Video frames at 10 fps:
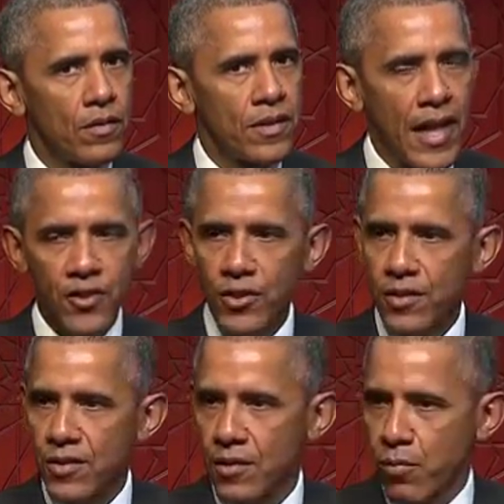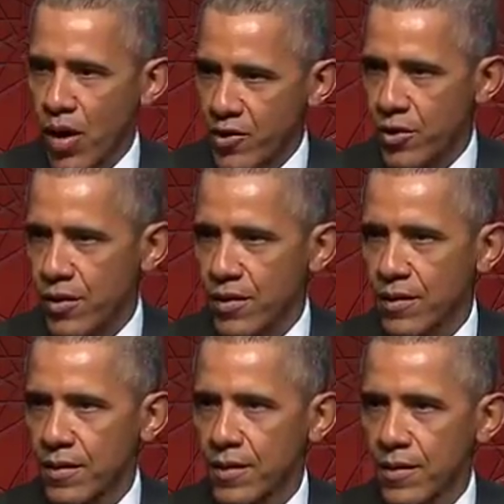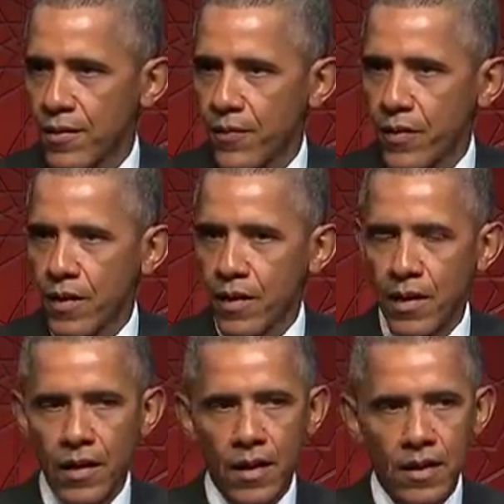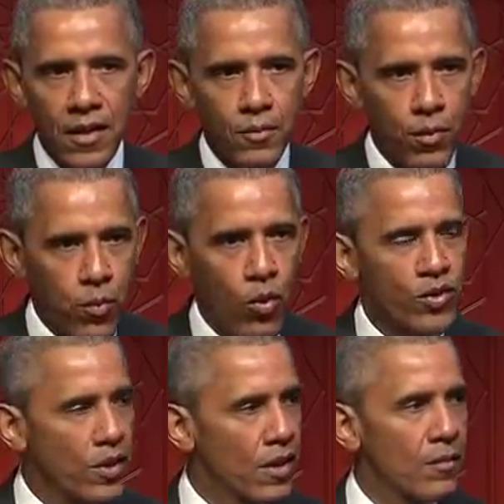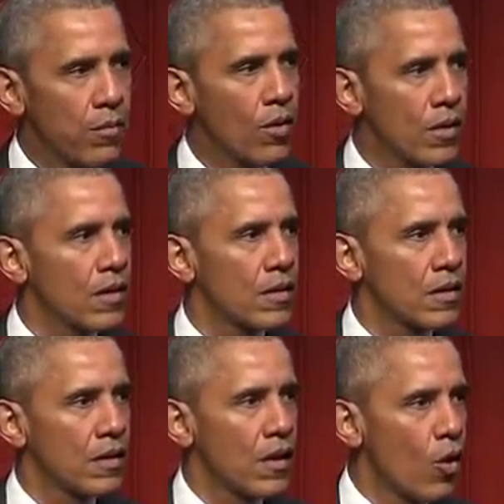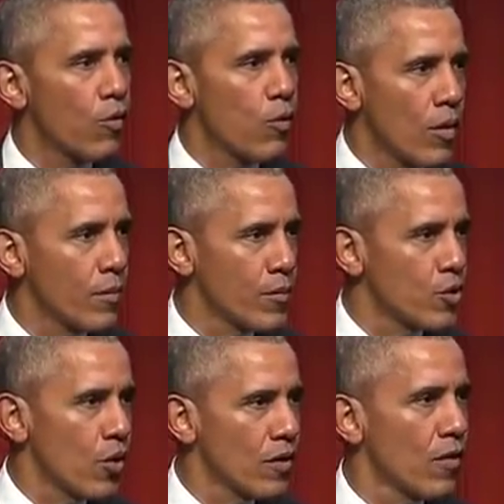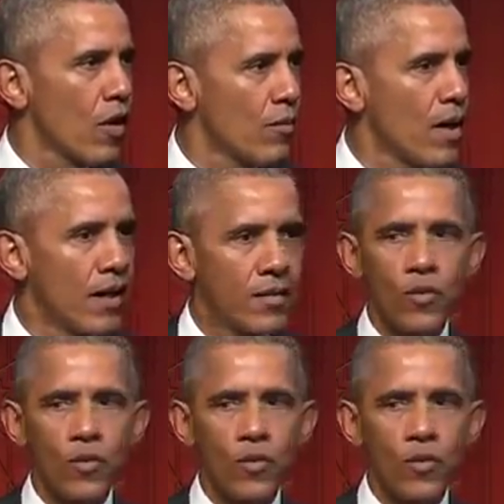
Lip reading: tensions and pressure that disproportionately burden the overwhelming majority of law-abiding